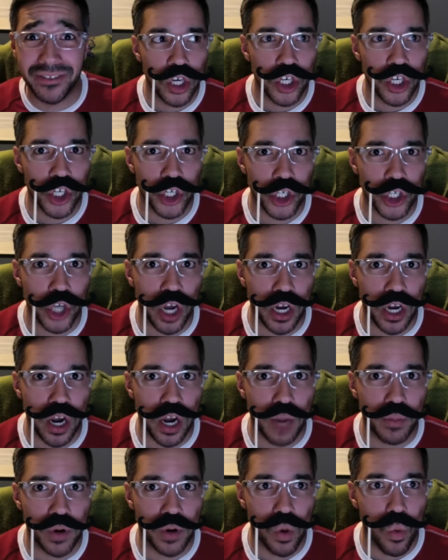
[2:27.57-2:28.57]
Shut
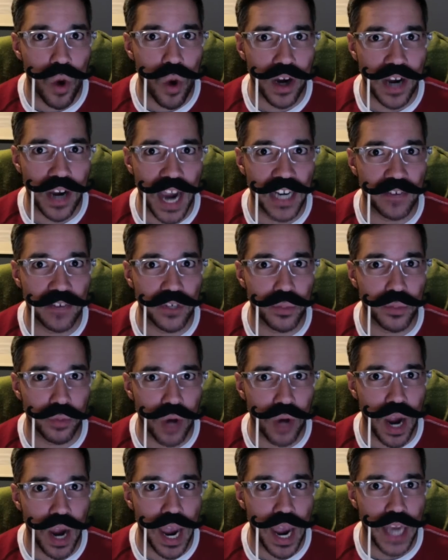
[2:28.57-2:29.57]
up. What kind of
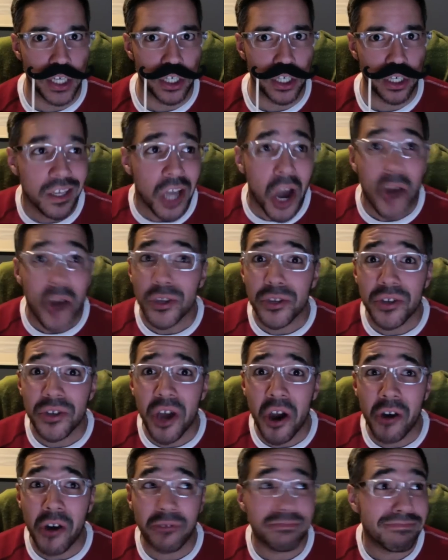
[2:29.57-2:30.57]
surprise? Oh, you
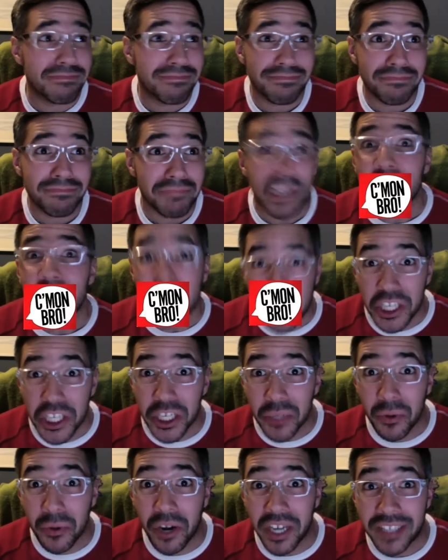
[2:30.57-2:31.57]
know, a
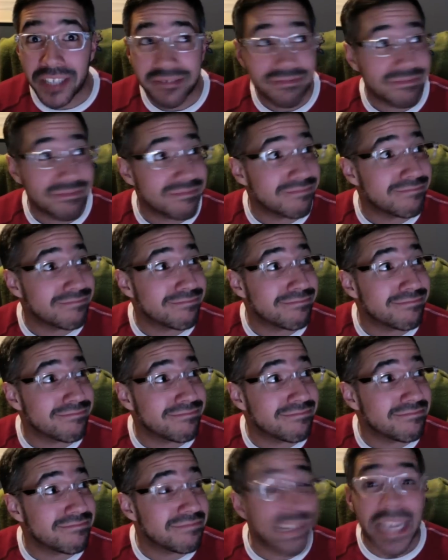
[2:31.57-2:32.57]
shitty one.
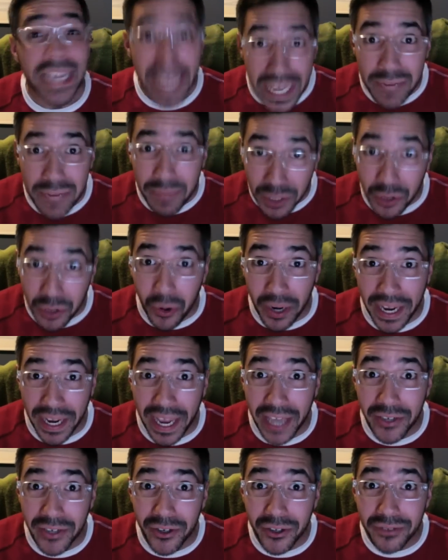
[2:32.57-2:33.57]
In my door
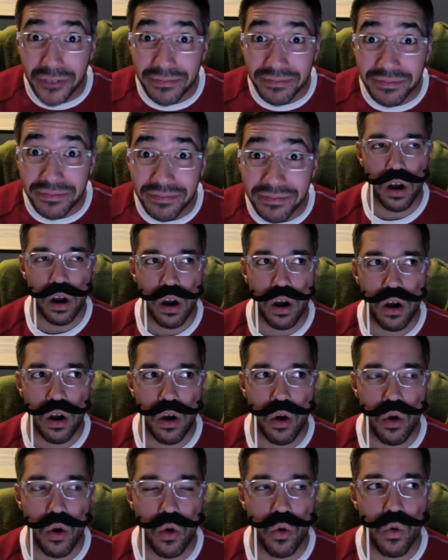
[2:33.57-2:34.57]
handle.
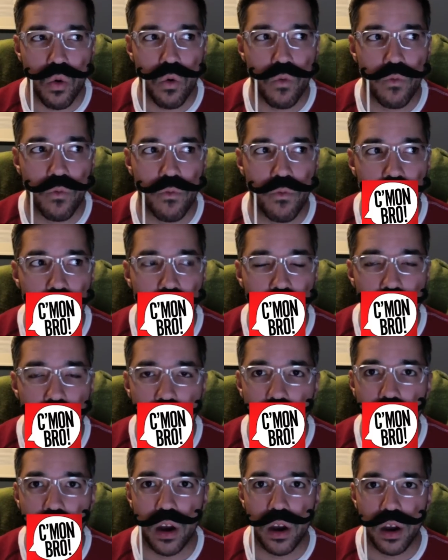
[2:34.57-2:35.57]

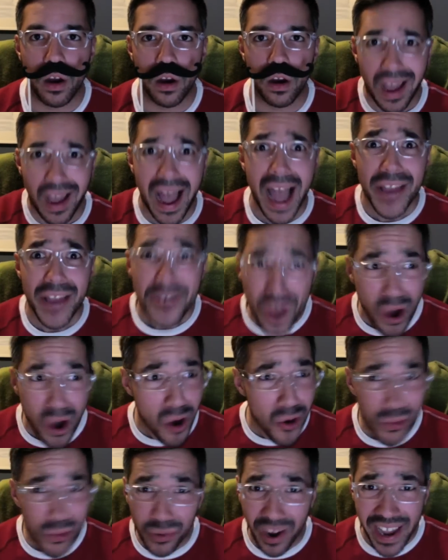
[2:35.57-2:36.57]
I
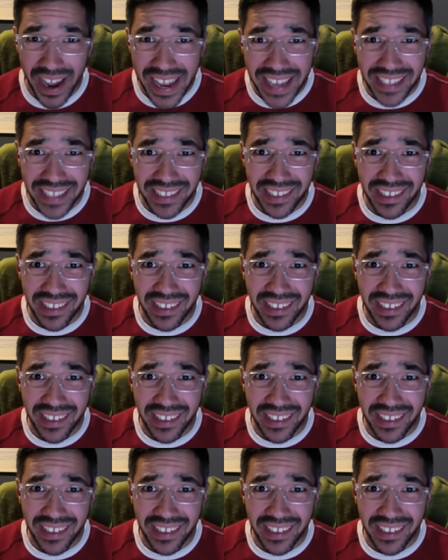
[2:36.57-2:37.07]
know, right?